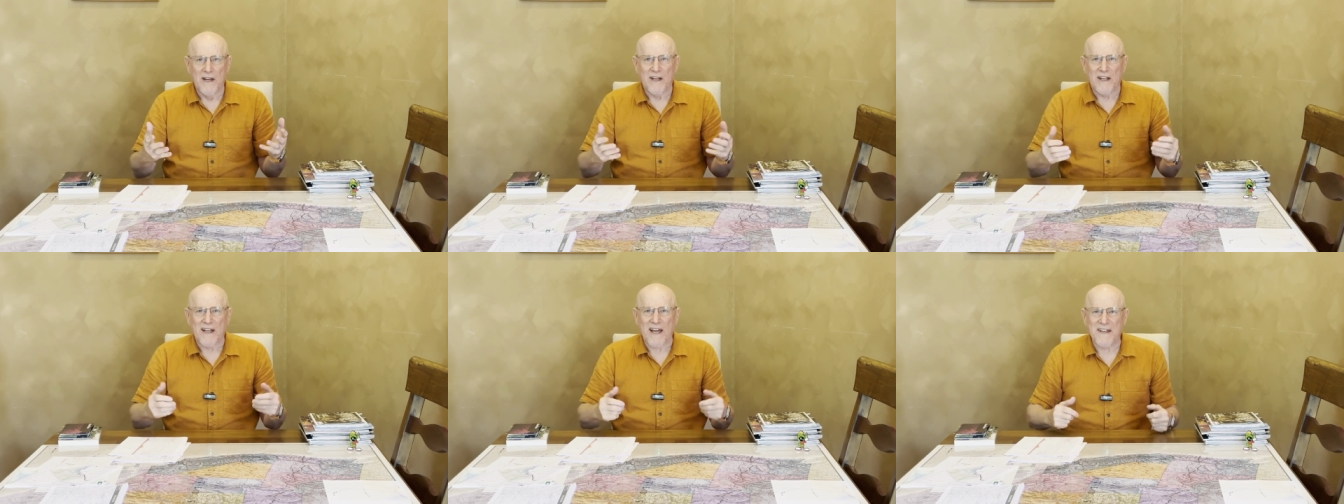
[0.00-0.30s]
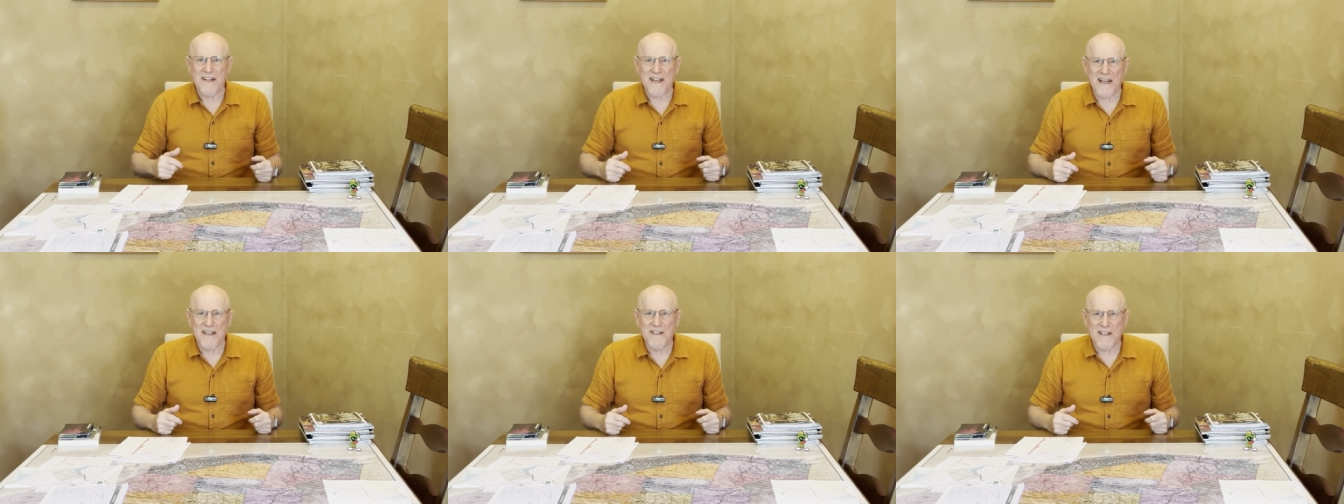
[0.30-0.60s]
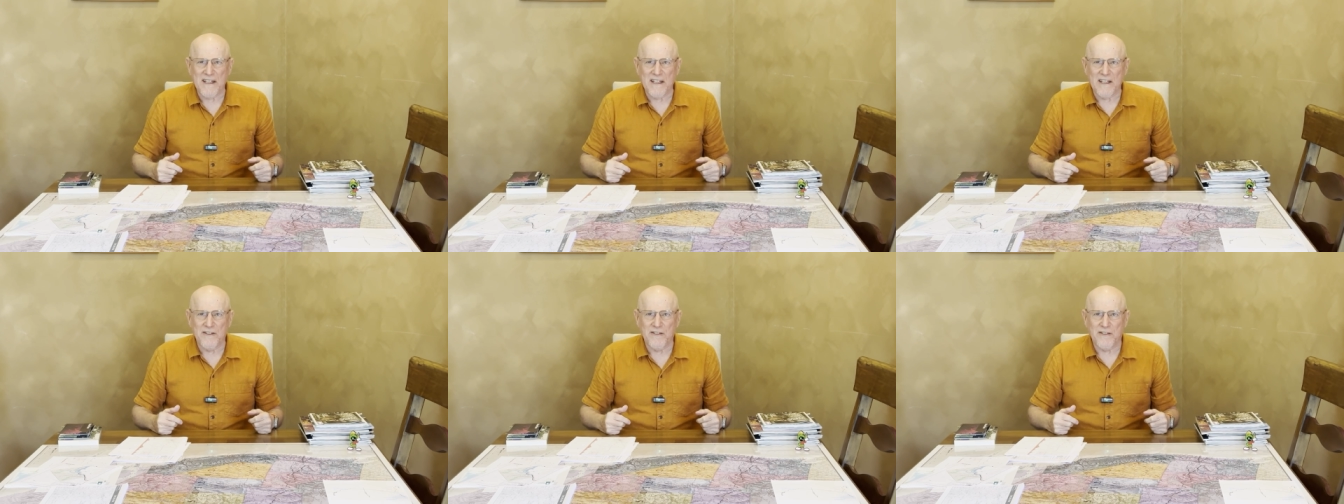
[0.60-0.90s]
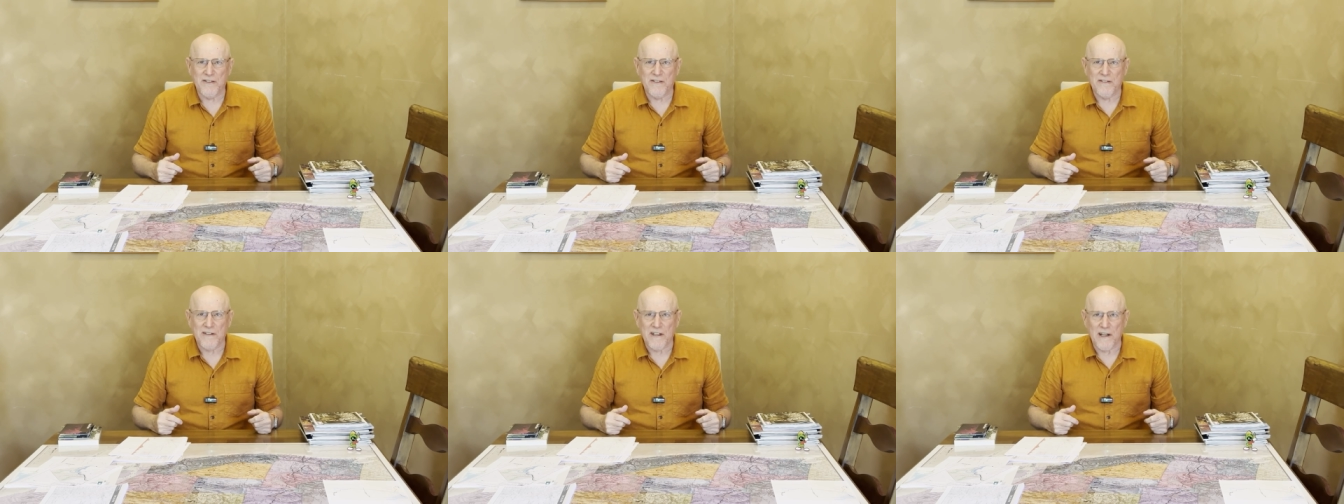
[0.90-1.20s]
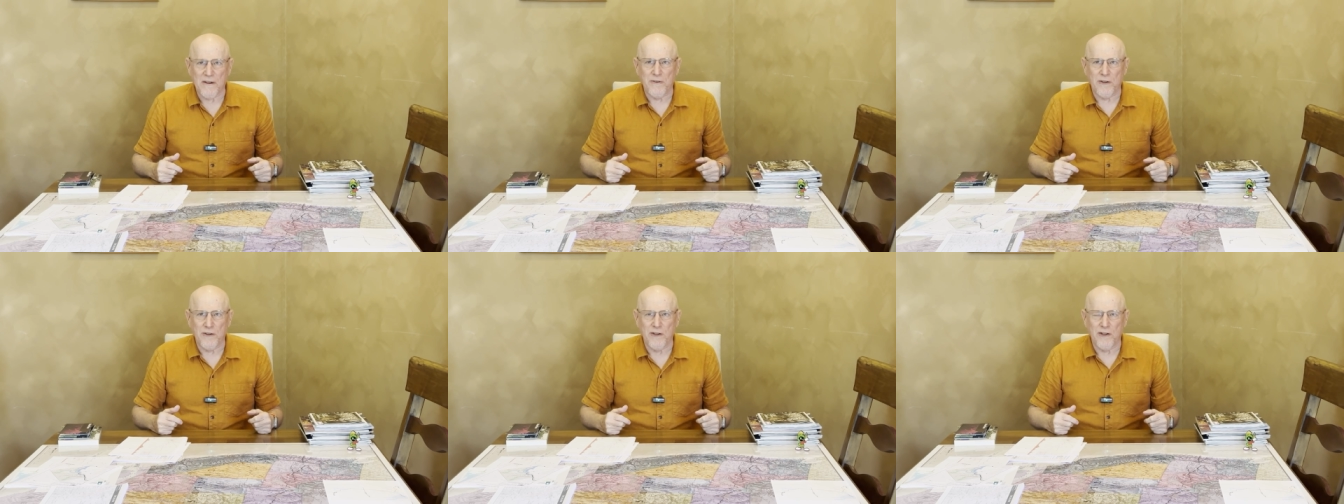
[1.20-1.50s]
Got any ideas?
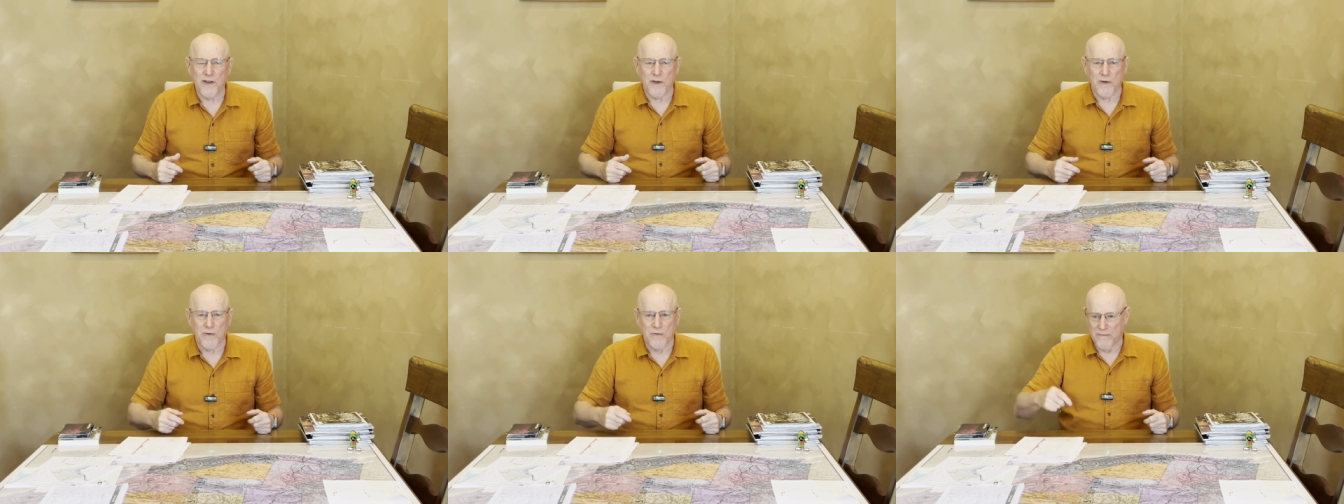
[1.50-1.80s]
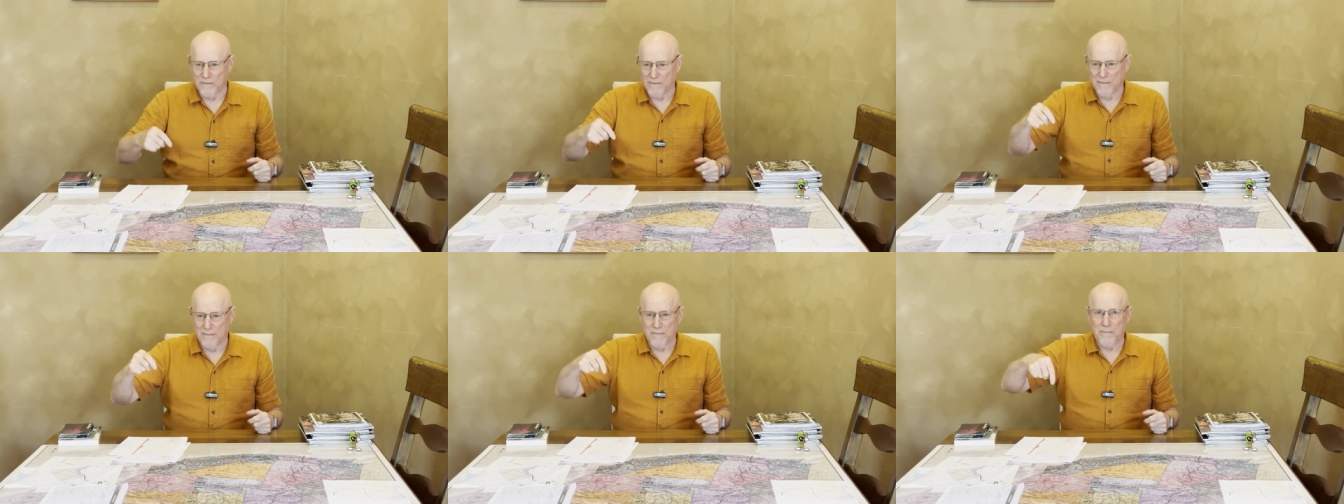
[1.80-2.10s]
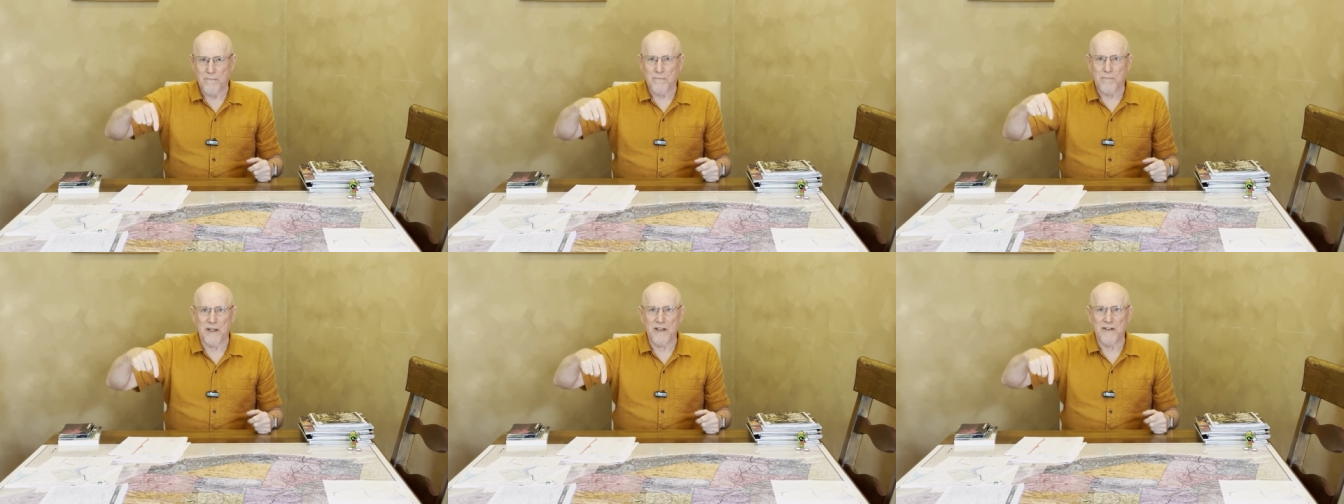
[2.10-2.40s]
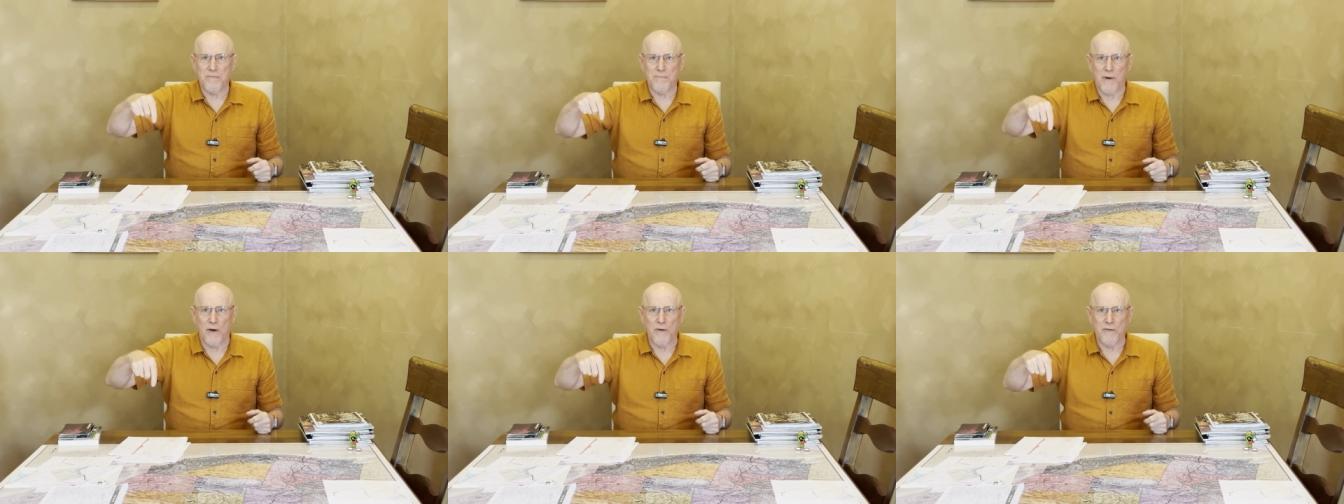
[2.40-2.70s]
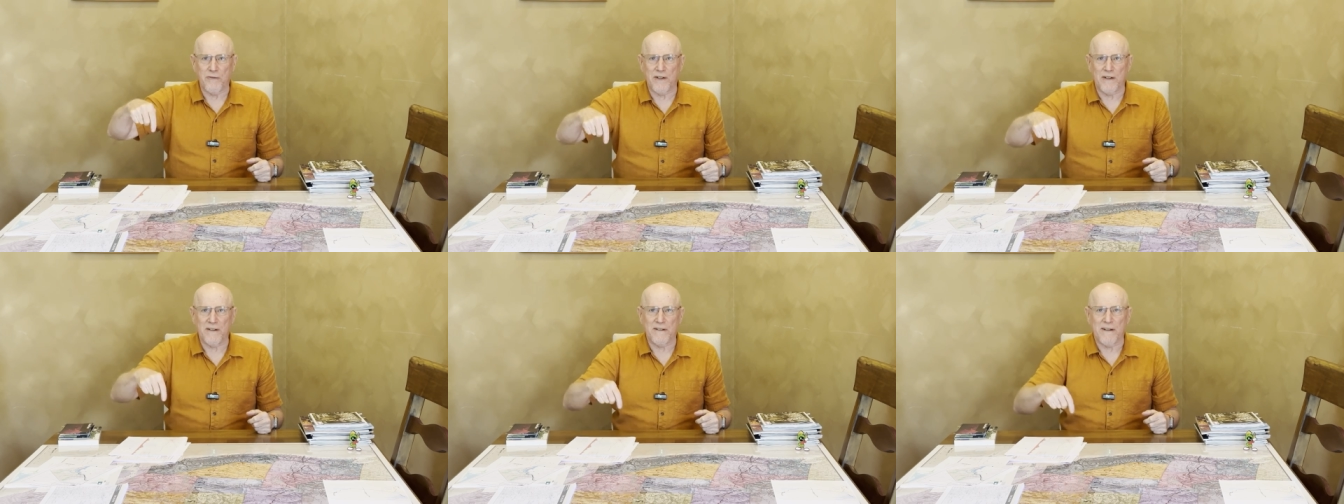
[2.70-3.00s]
If you do, please
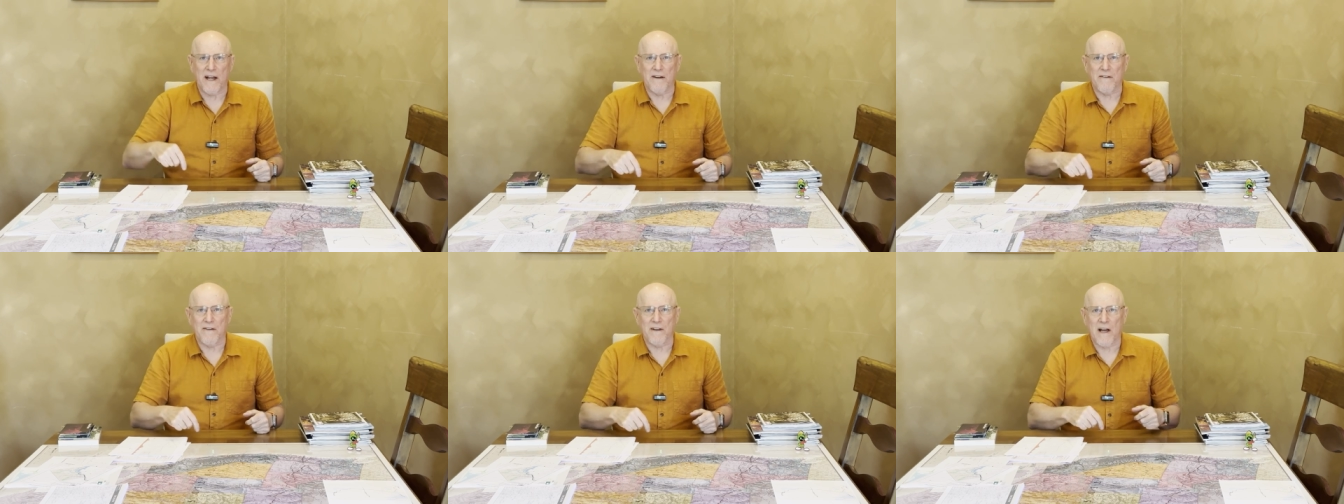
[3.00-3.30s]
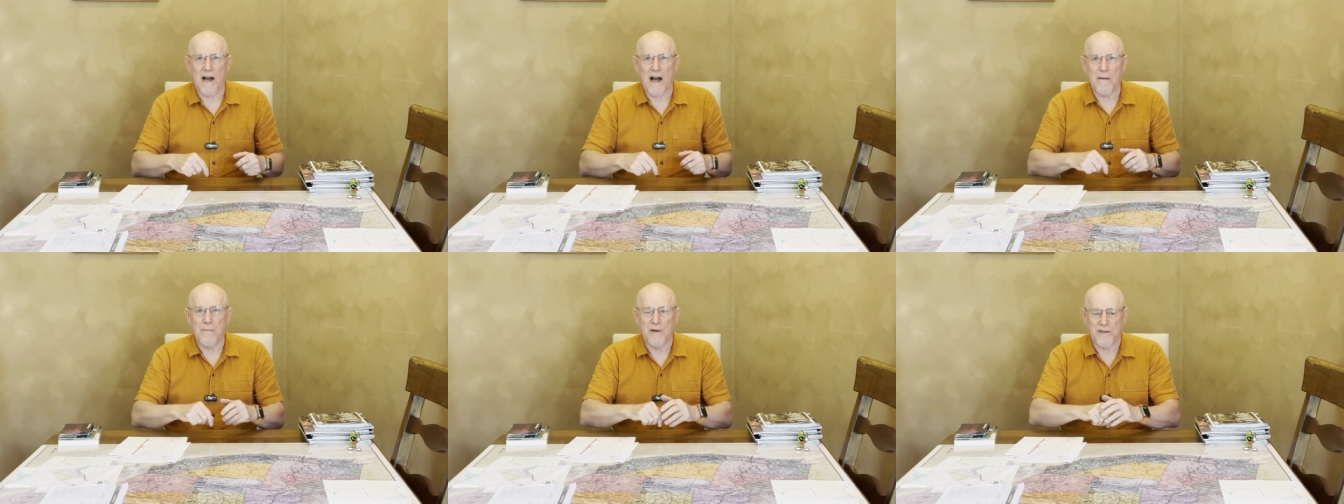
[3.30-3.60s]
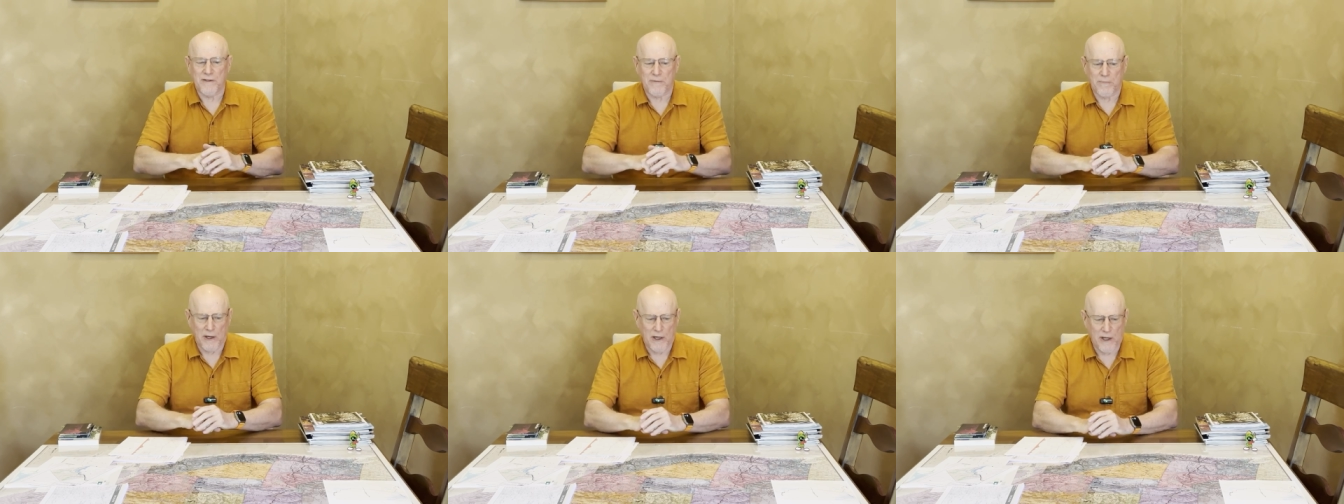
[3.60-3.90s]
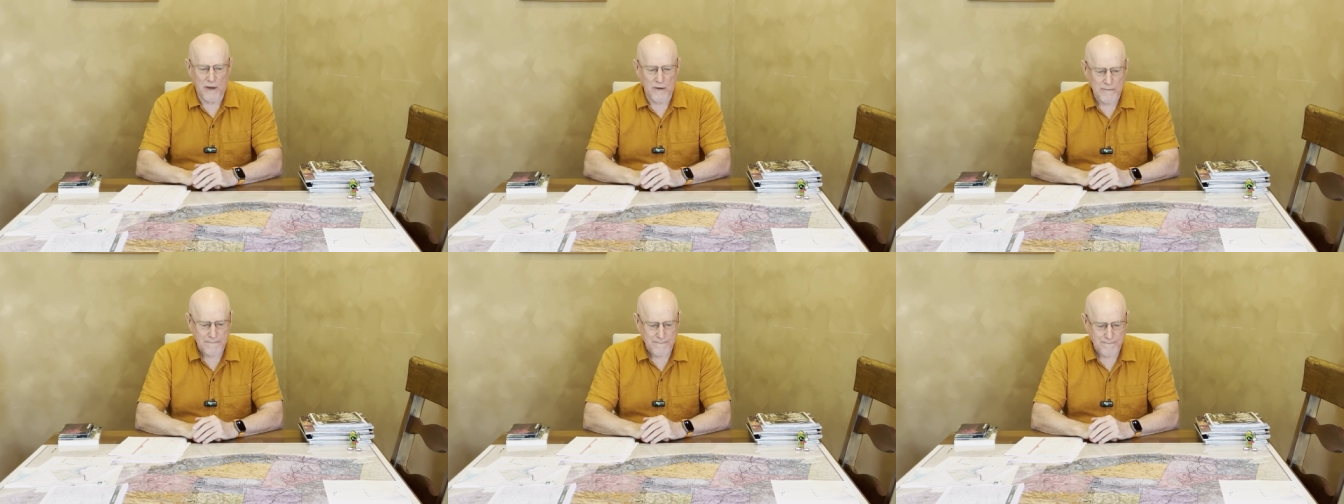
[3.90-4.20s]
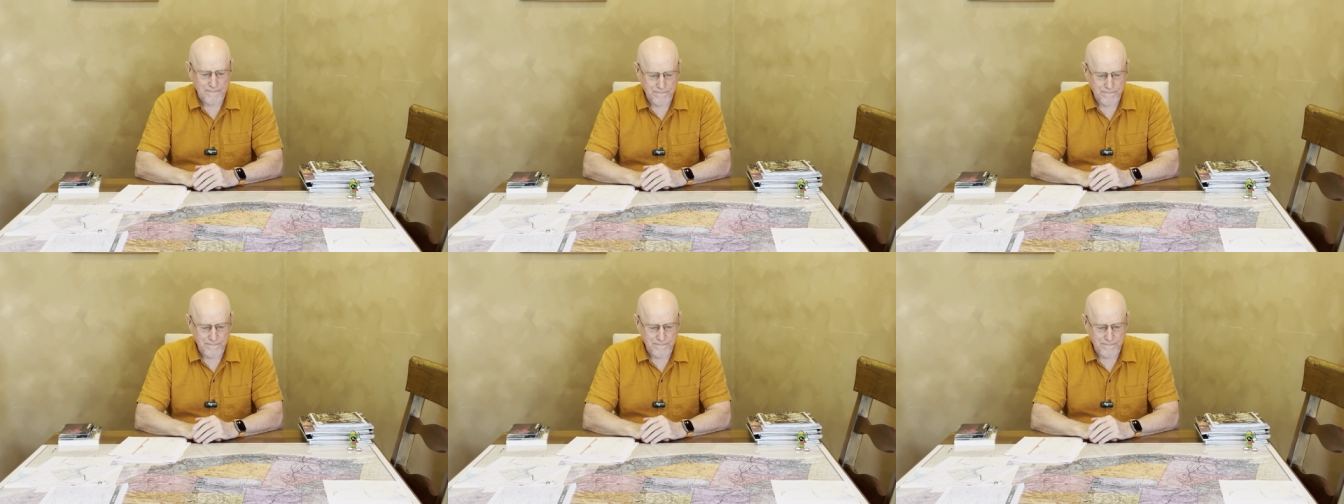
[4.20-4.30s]
post it down in the comments below.